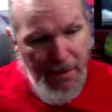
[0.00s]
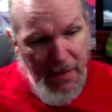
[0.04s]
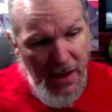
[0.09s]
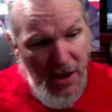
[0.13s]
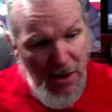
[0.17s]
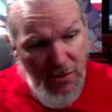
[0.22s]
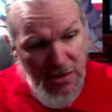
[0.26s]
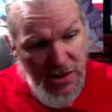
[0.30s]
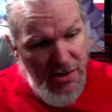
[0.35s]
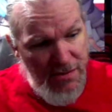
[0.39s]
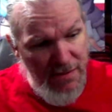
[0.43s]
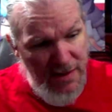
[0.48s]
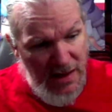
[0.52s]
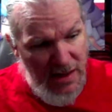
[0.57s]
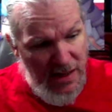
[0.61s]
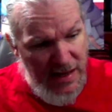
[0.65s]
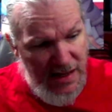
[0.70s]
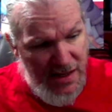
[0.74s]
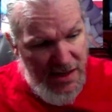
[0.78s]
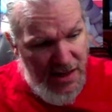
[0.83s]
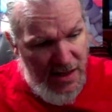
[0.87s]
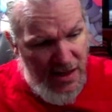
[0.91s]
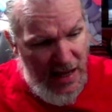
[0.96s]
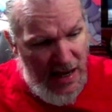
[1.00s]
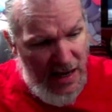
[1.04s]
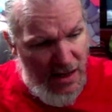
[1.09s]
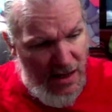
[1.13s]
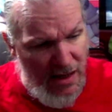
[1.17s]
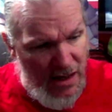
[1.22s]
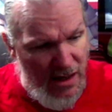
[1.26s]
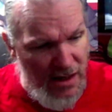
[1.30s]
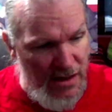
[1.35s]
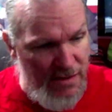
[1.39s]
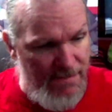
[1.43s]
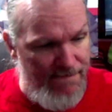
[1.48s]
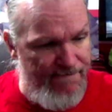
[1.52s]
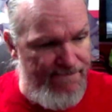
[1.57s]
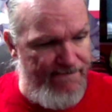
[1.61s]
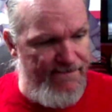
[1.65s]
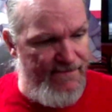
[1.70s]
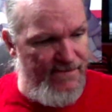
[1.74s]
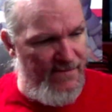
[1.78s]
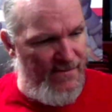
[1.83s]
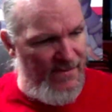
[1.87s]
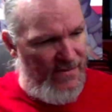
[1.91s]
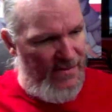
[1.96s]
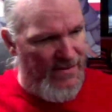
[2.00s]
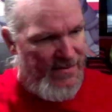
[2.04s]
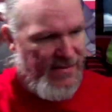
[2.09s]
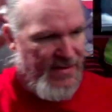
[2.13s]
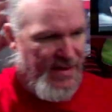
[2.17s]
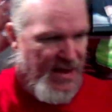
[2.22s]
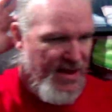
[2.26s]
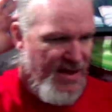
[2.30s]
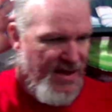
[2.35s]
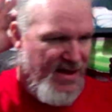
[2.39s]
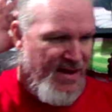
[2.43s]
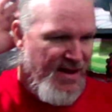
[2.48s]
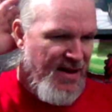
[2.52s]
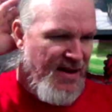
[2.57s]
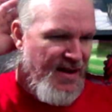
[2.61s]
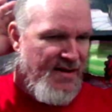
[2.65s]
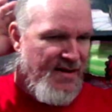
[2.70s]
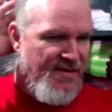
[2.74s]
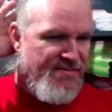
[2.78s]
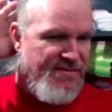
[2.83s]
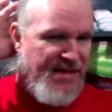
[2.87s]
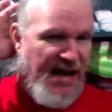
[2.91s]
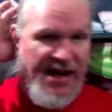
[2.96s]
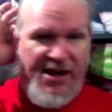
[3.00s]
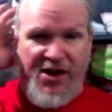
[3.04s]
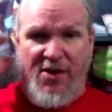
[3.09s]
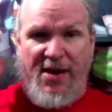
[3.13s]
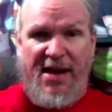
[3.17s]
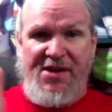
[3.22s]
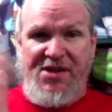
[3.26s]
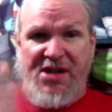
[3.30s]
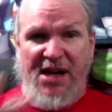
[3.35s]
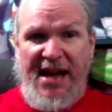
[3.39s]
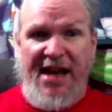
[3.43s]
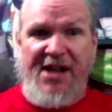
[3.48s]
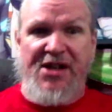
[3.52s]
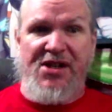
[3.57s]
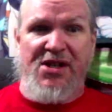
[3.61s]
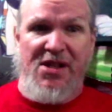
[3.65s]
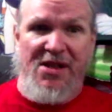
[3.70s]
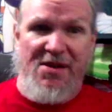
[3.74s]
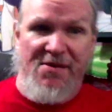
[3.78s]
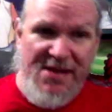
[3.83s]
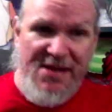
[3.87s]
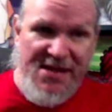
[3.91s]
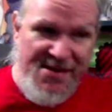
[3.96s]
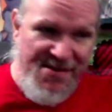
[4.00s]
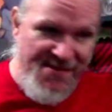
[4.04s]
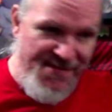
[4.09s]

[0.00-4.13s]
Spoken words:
which really isn't that hard. Gatto has an excellent one.